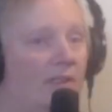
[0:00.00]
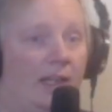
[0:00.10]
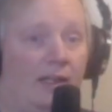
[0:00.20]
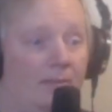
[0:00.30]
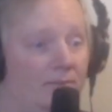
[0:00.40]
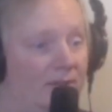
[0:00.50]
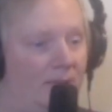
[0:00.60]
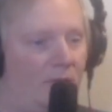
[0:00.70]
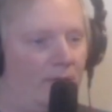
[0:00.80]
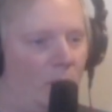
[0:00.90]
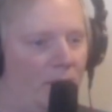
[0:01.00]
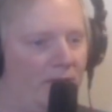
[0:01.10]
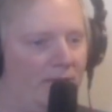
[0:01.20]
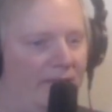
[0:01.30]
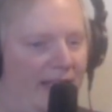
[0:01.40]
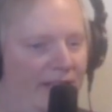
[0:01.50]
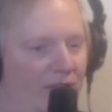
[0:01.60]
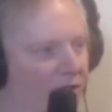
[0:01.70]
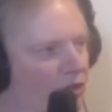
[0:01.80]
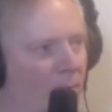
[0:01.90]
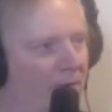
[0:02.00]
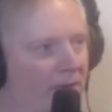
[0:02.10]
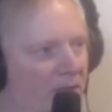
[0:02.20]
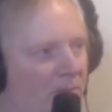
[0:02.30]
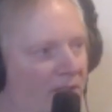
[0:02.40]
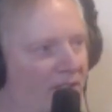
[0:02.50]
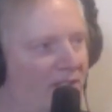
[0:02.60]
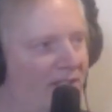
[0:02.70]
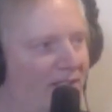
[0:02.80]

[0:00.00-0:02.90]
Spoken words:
Yeah, I'm looking forward to that and Oktoberfest beers.